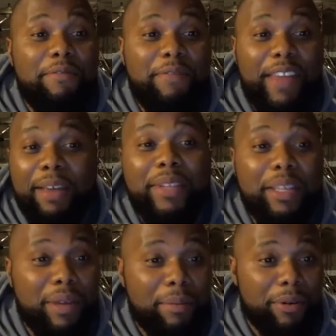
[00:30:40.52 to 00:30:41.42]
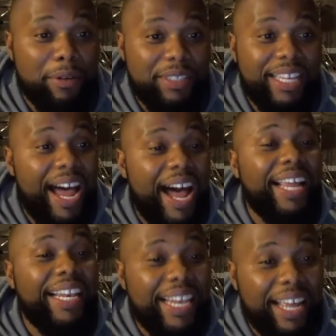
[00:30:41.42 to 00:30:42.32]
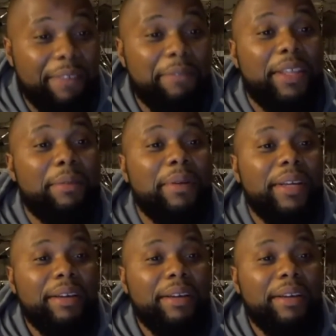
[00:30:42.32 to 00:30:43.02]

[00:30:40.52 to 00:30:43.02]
family members that I love them